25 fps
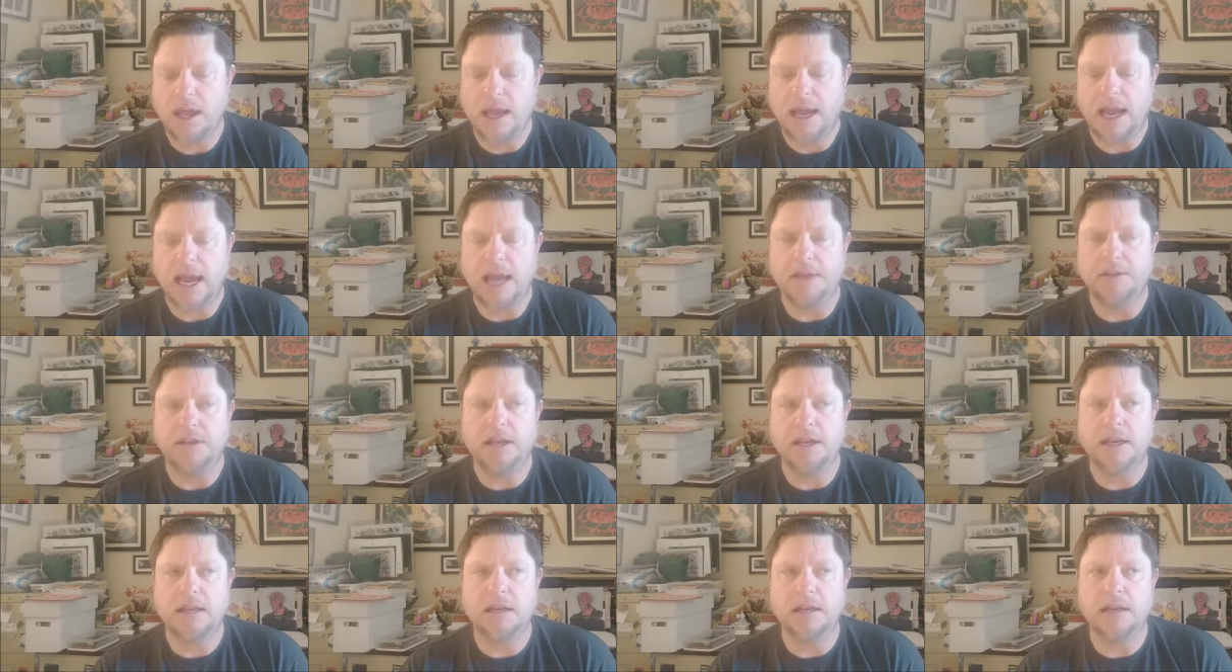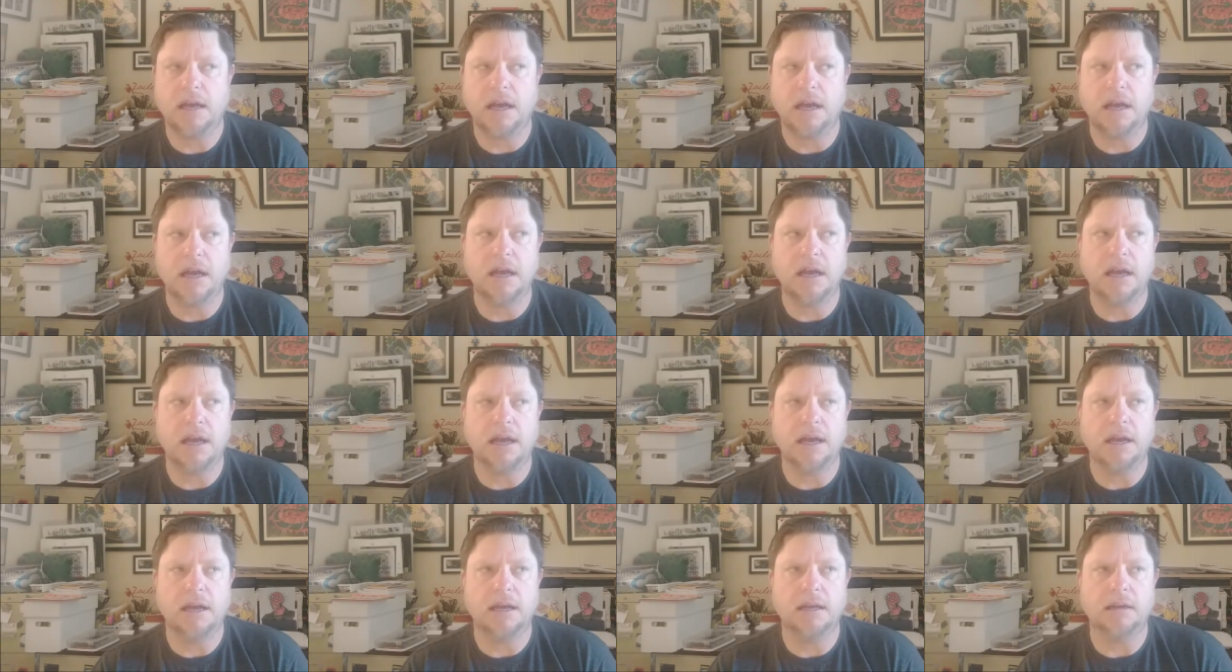And then
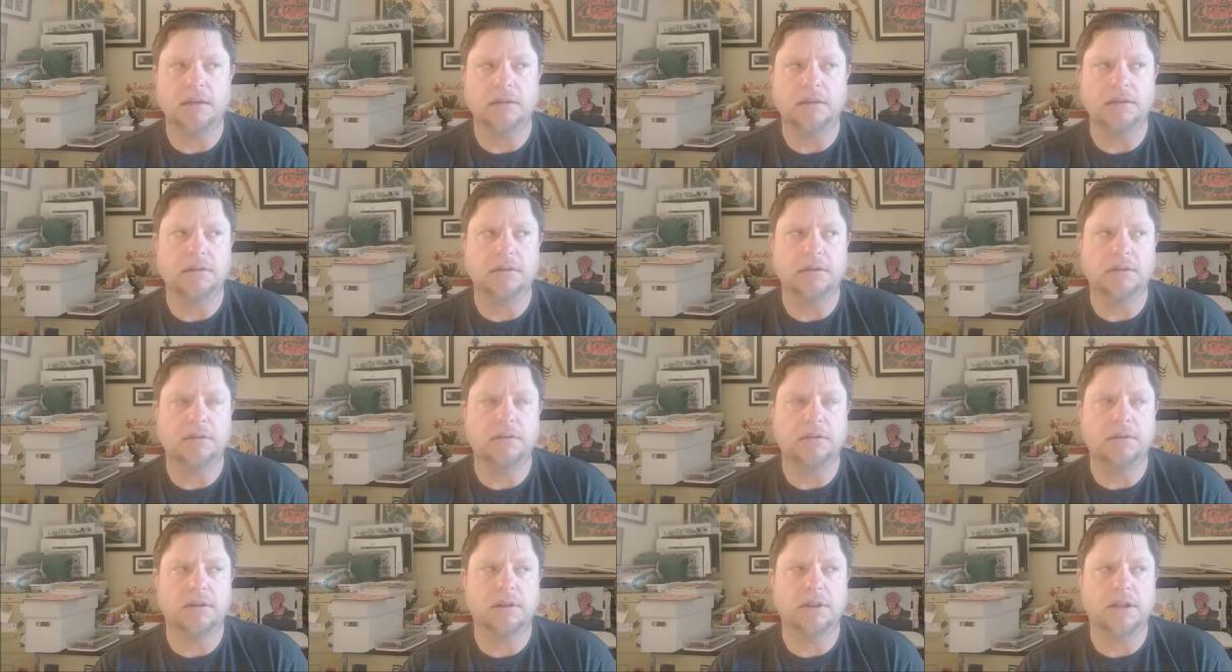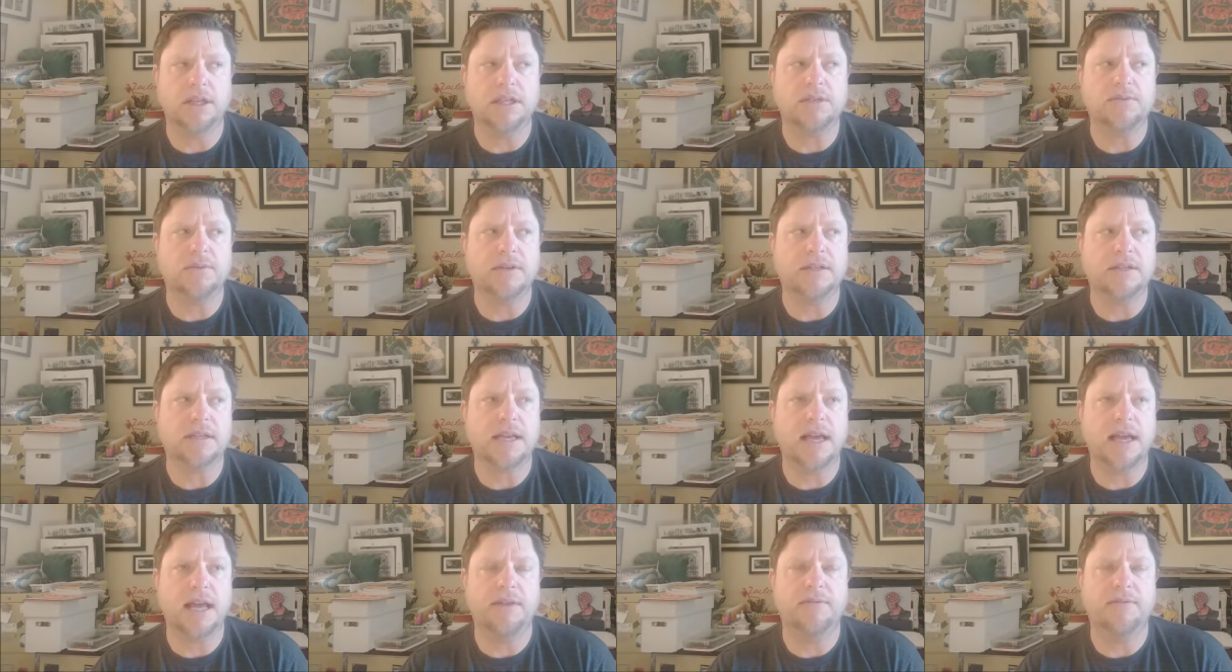this one's
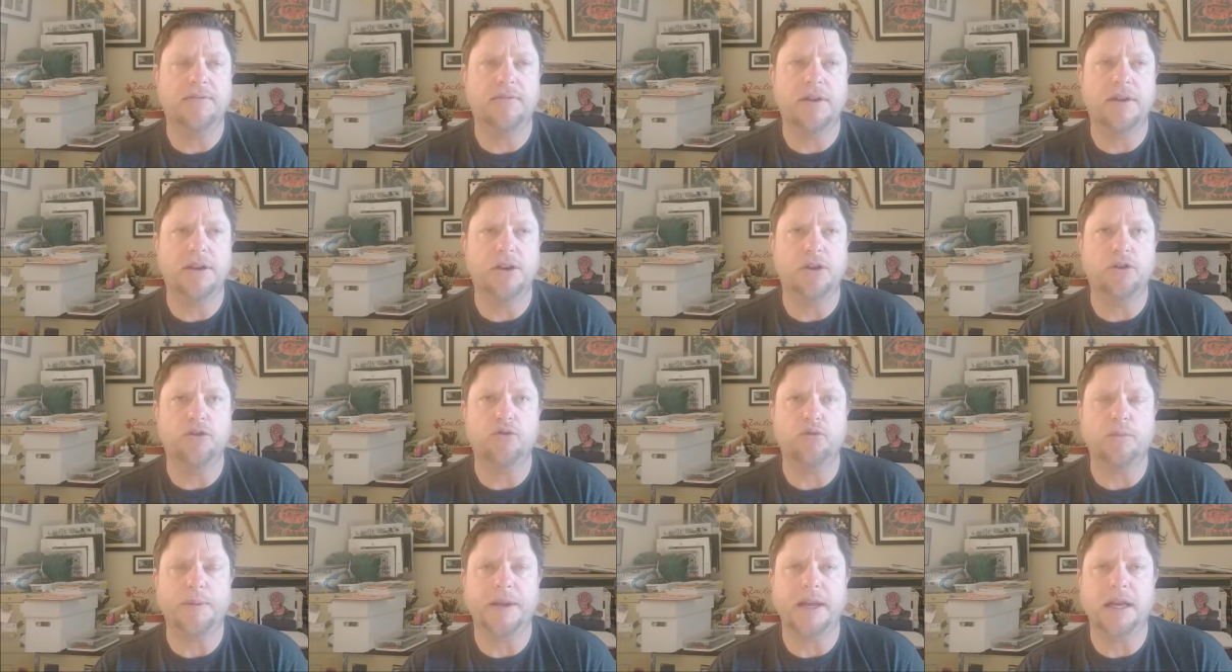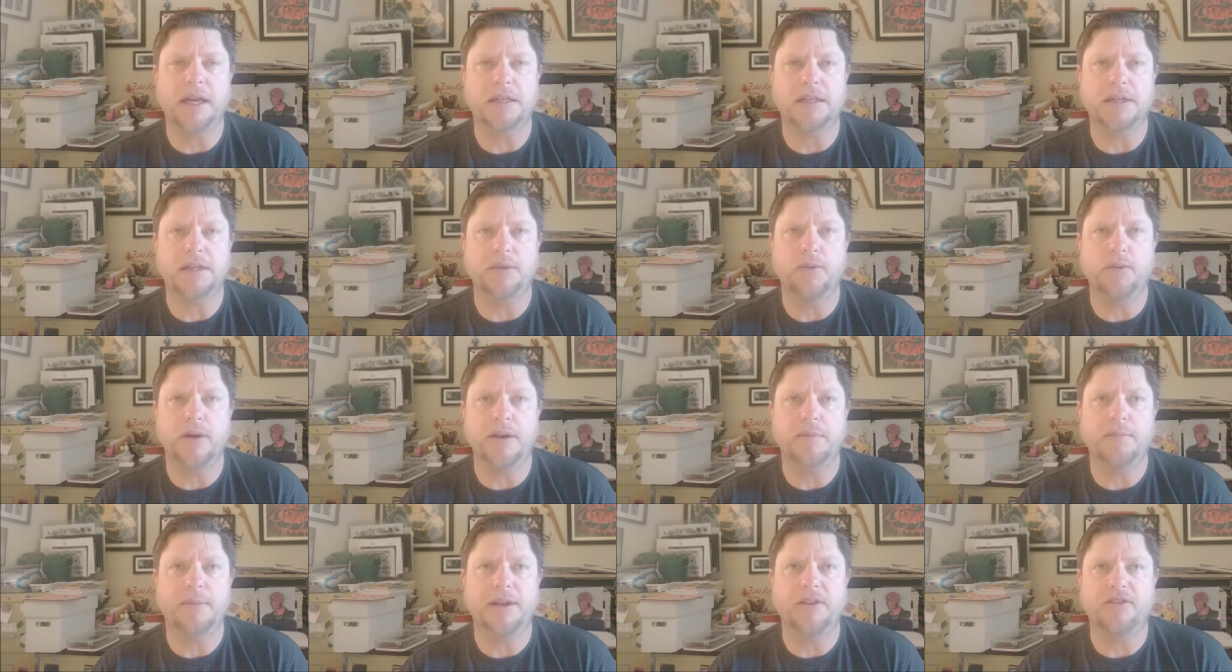kind of unusual because it
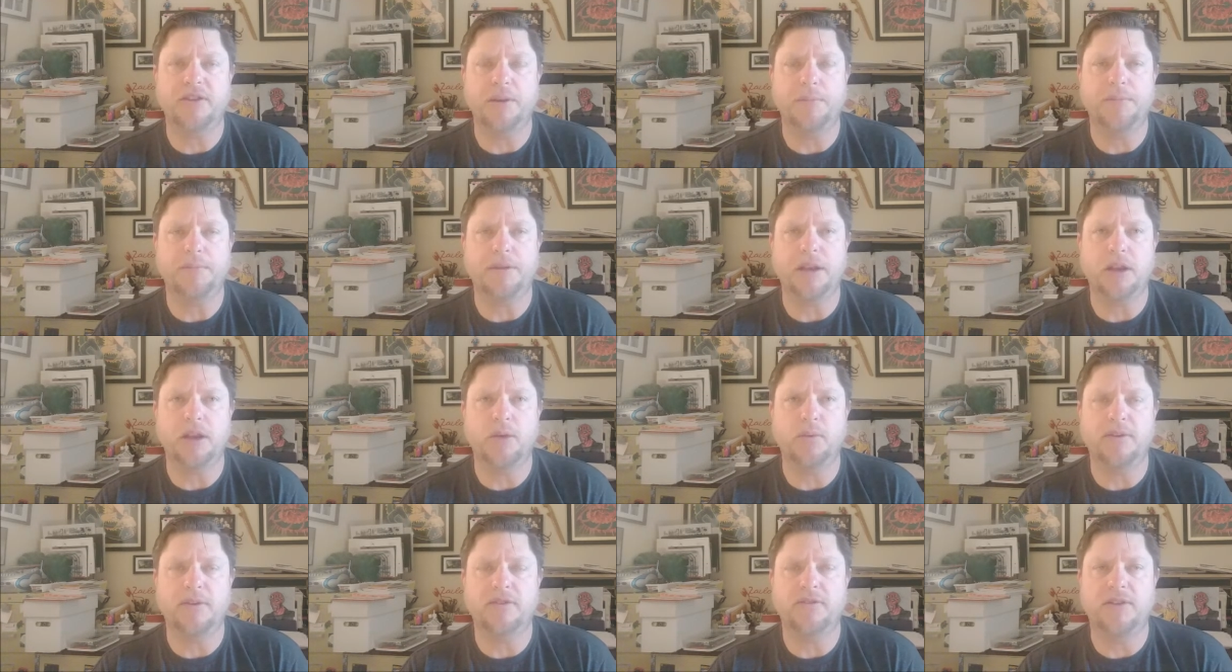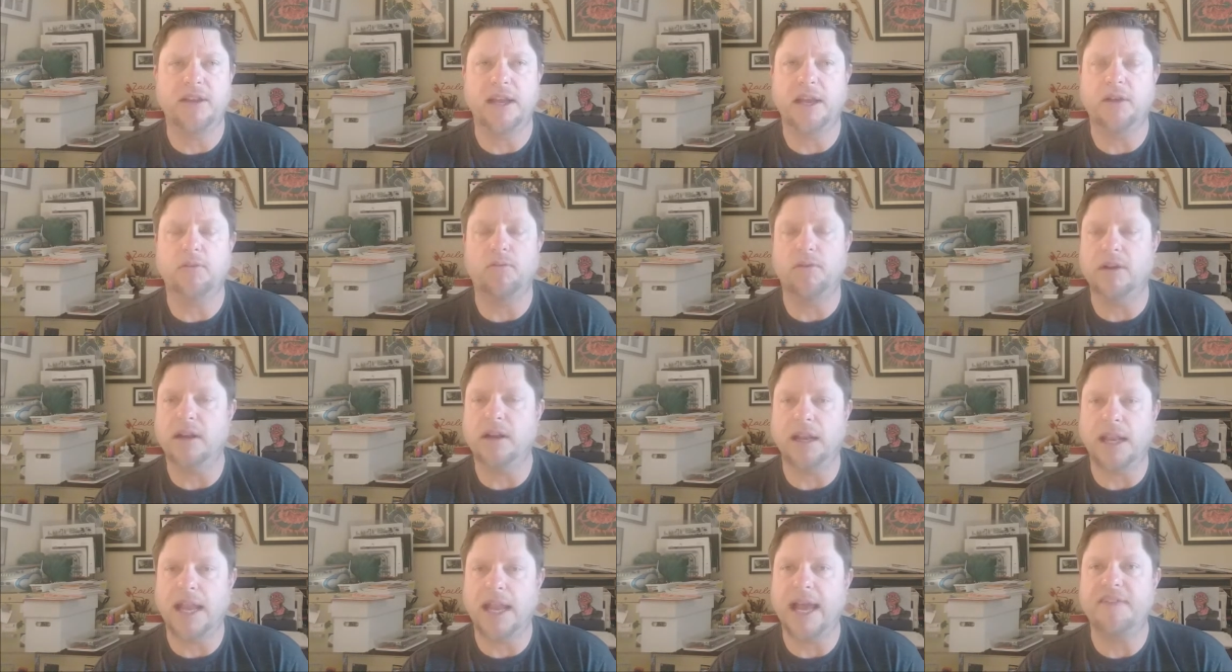wouldn't be something you would see in
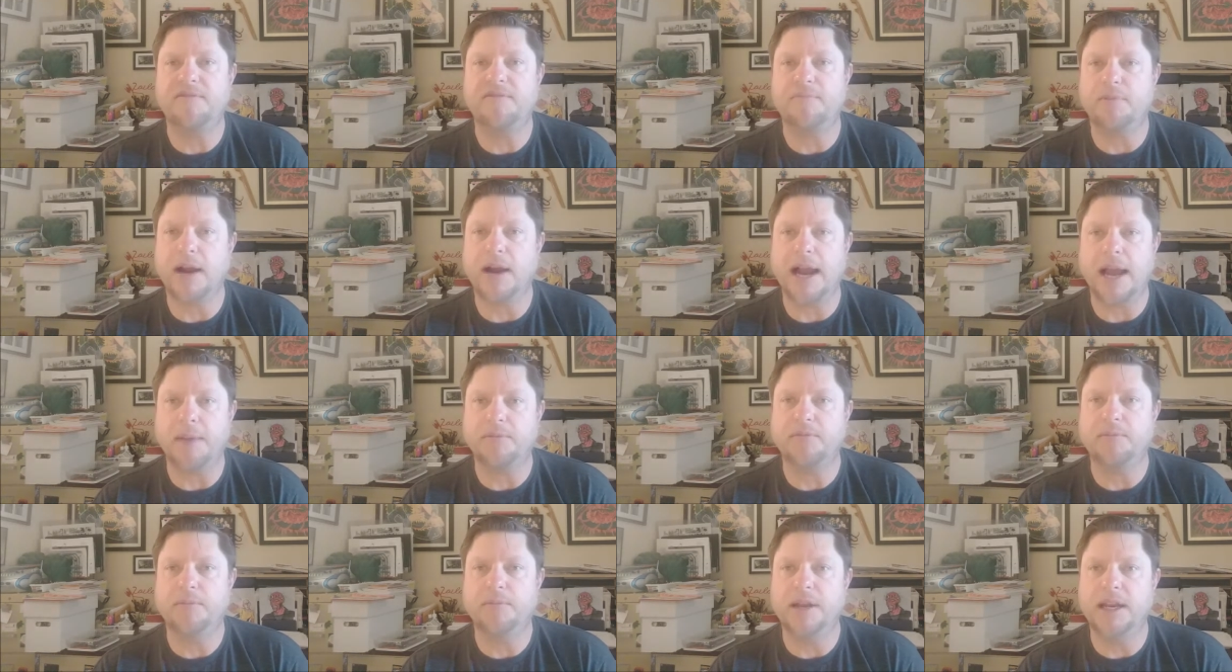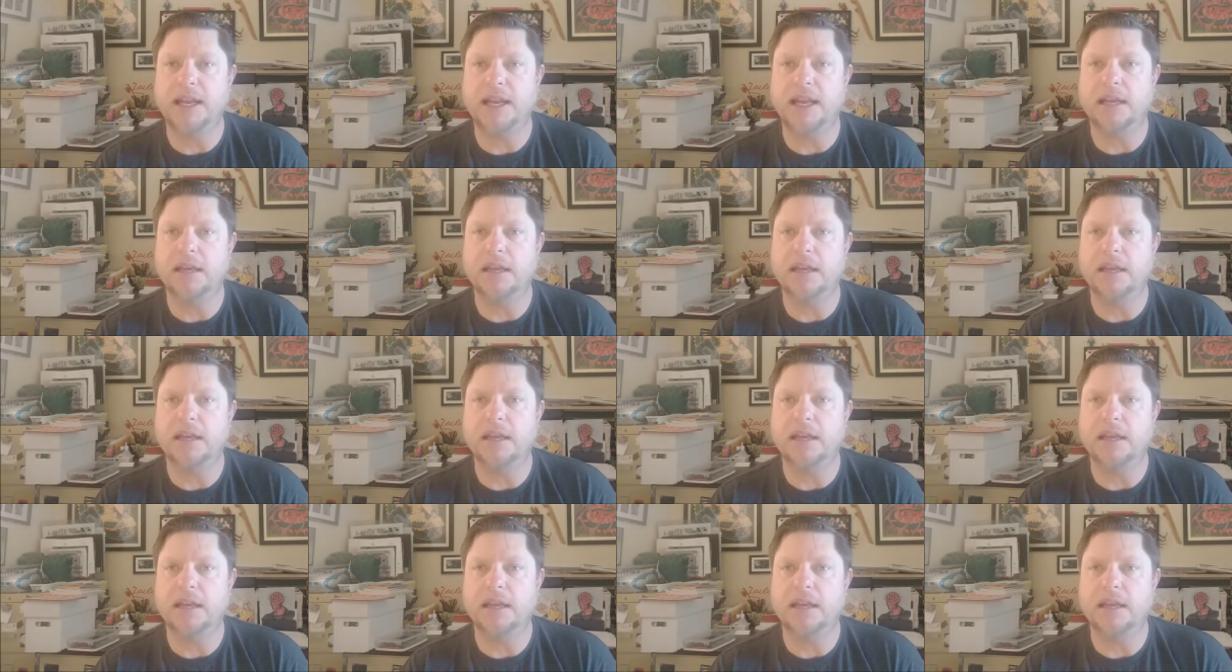real life perhaps, but